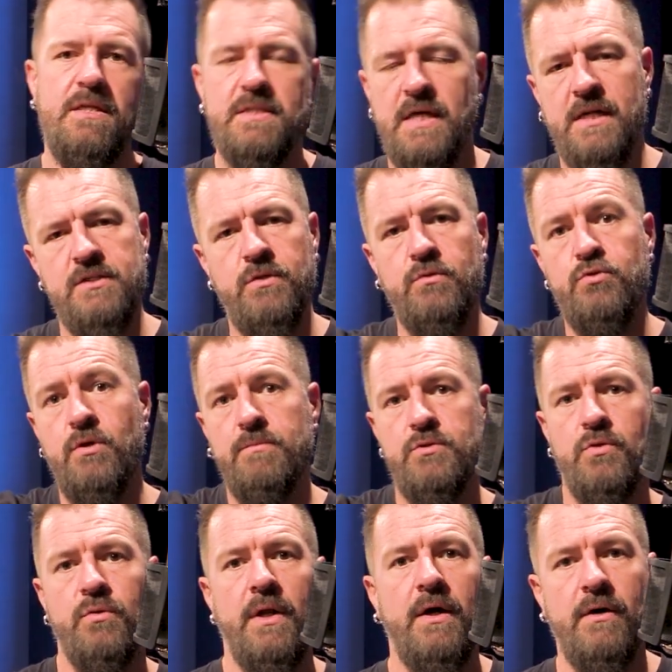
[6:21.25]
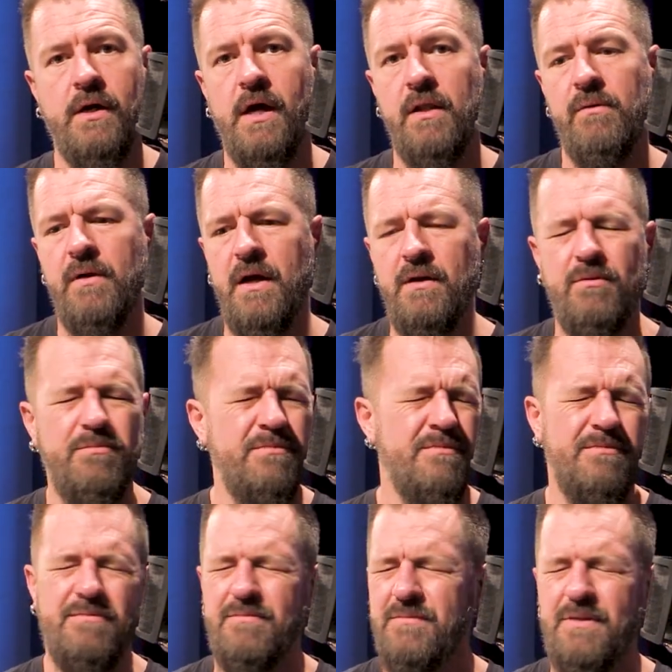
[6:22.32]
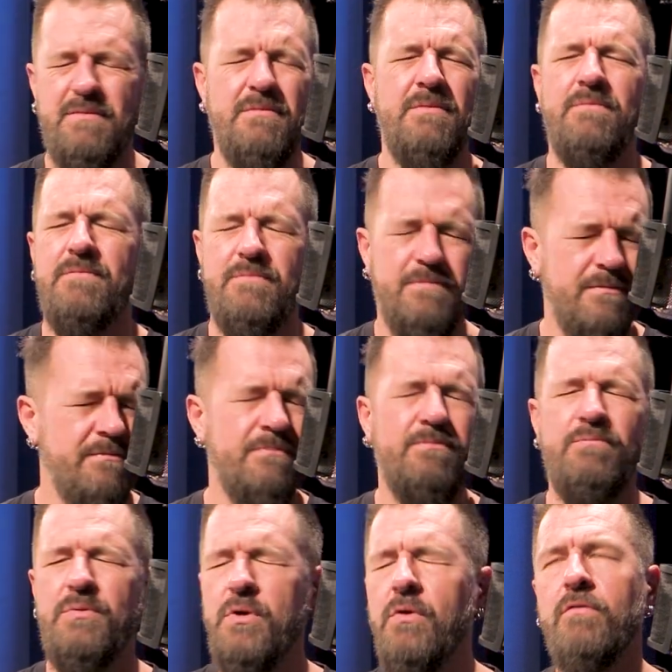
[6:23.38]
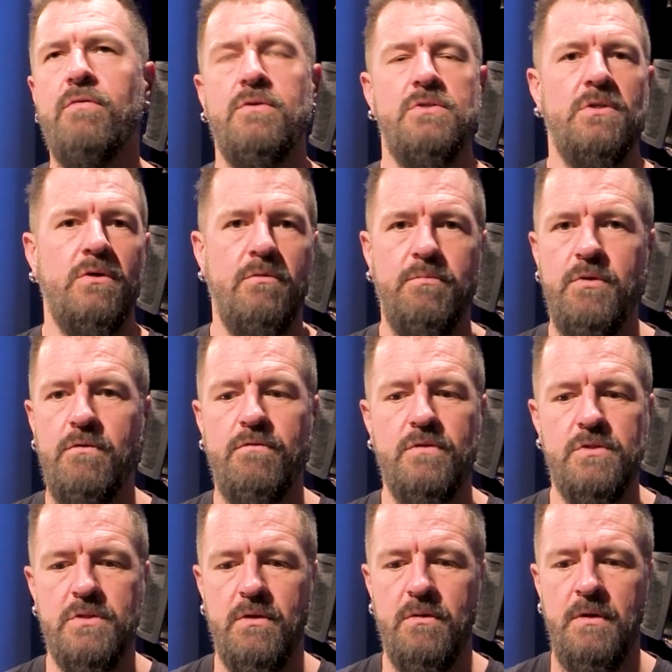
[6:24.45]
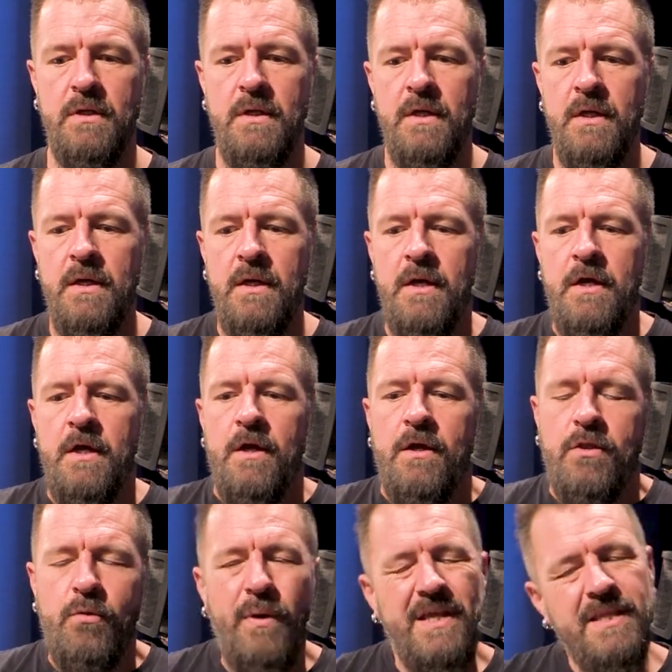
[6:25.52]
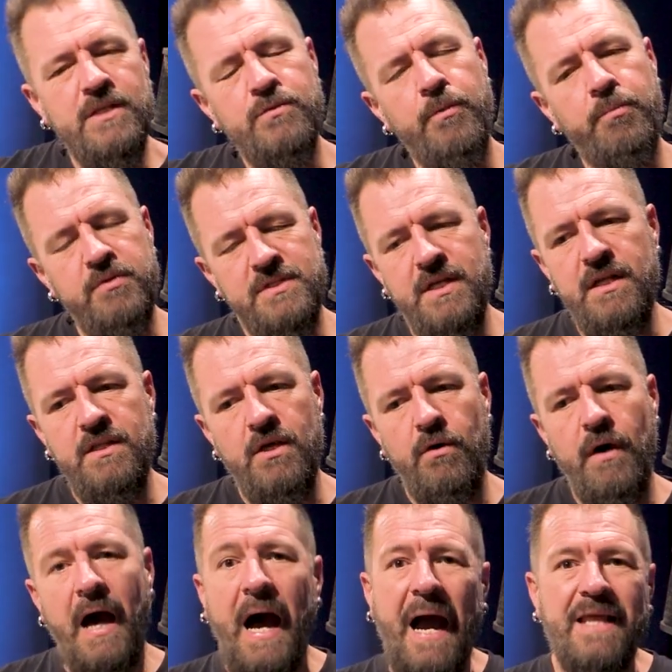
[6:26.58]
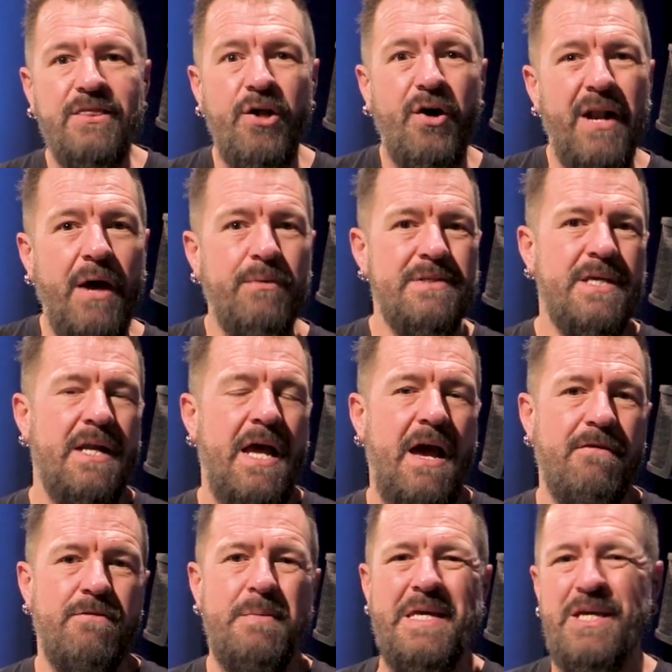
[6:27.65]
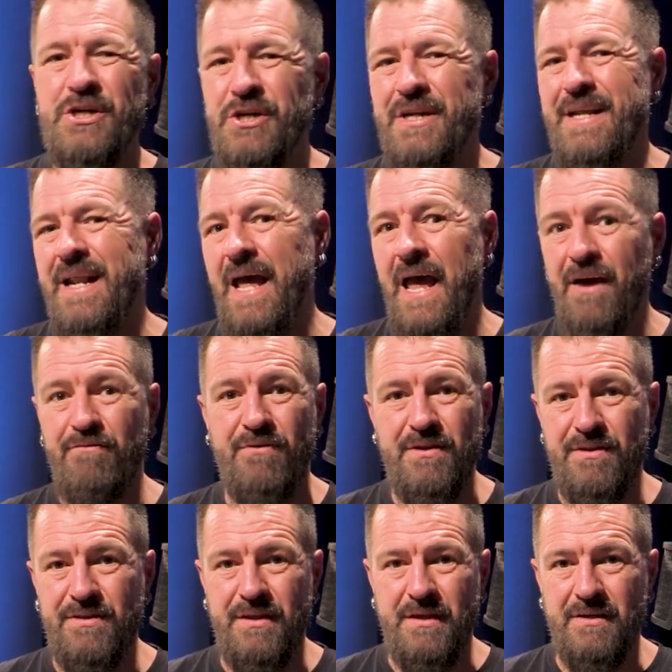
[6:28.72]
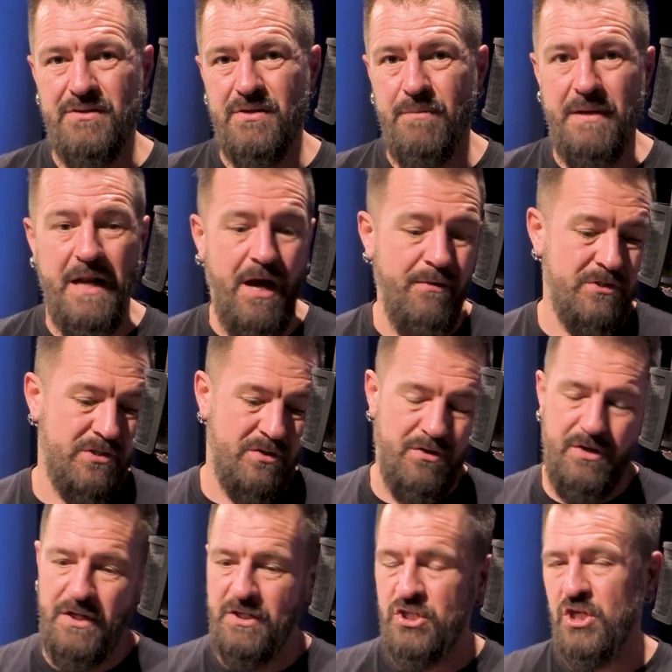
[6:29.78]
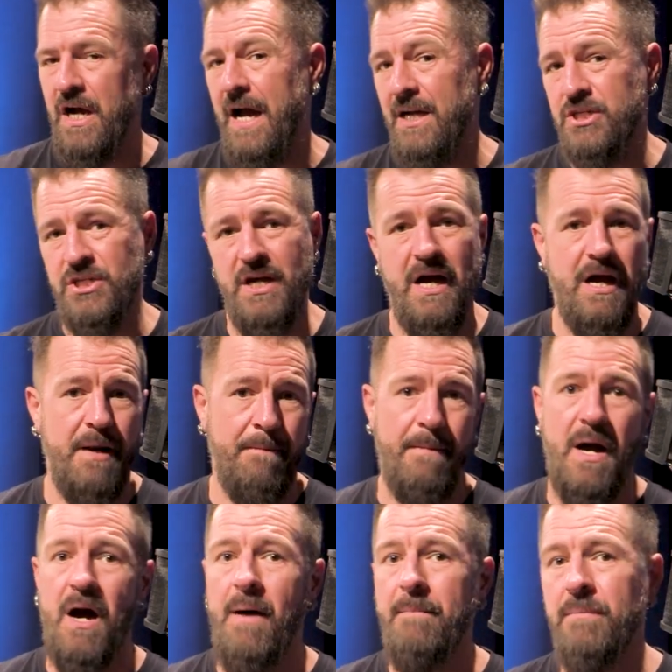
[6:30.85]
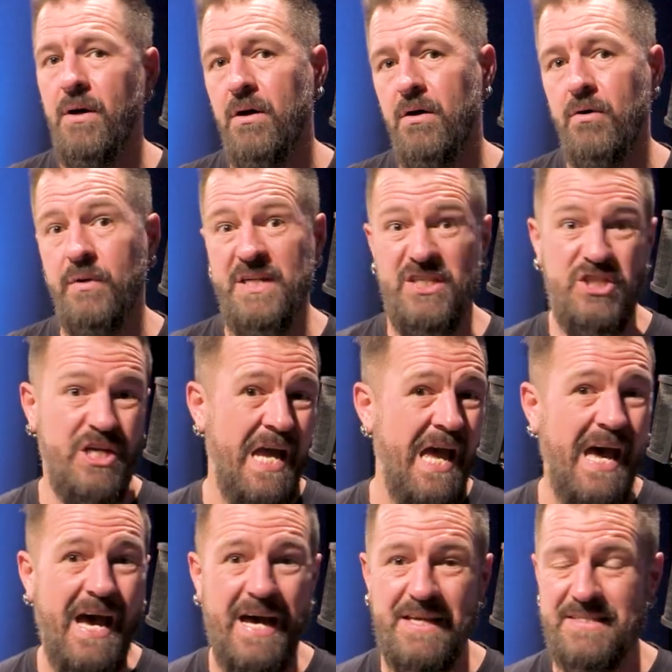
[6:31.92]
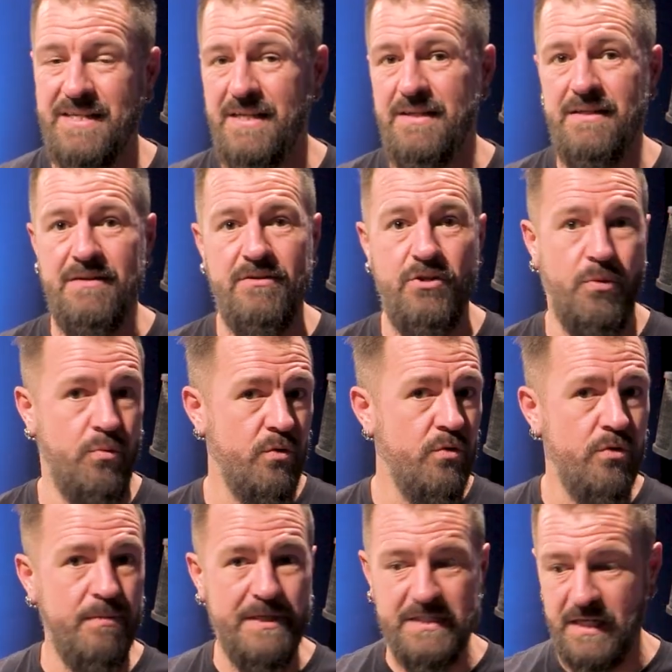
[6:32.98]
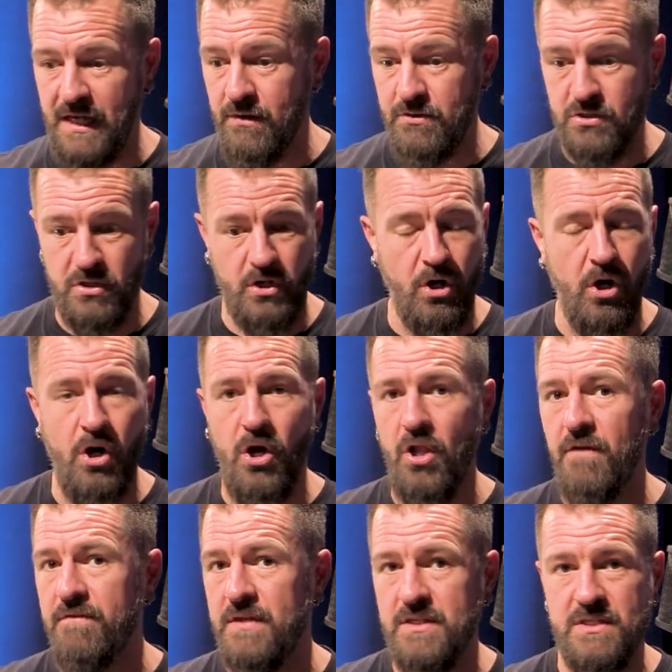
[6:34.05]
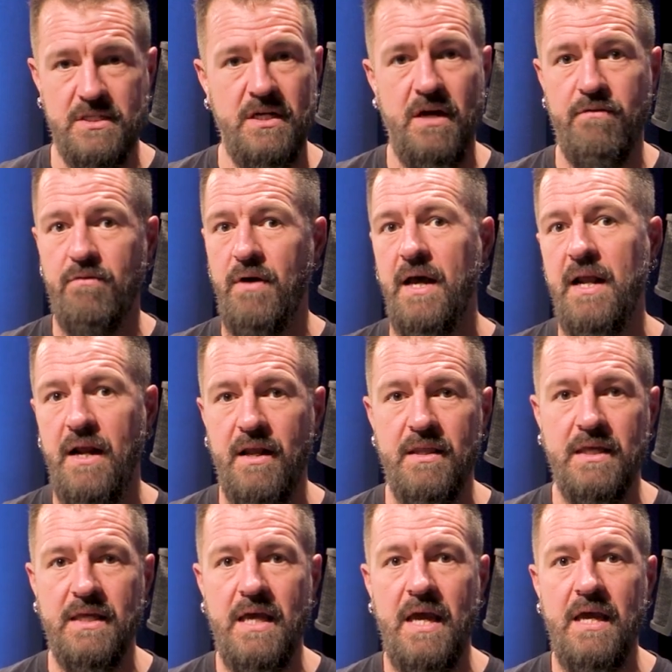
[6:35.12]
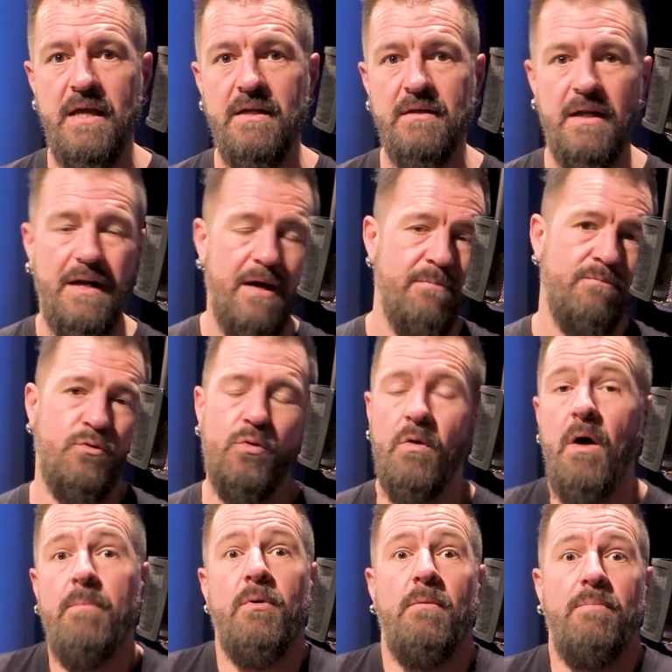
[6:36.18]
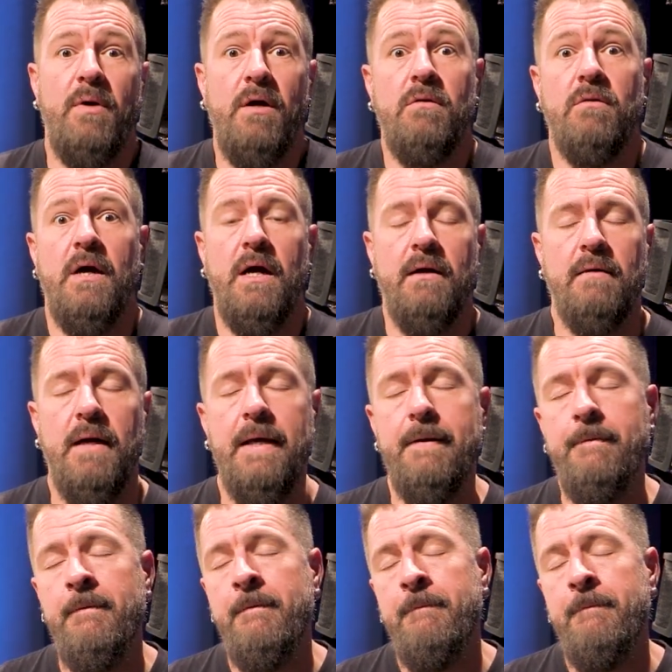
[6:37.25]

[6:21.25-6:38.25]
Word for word: He's got his own drum school now in Colorado. Beautiful soul, beautiful soul. The way things were presented, though, I thought I was going to have to be good at everything. So, I mean, I was learning cha-cha and mambo and jazz and the rudiments. Like, I was learning all of this stuff right out of the gate. And I grew up on punk rock, right?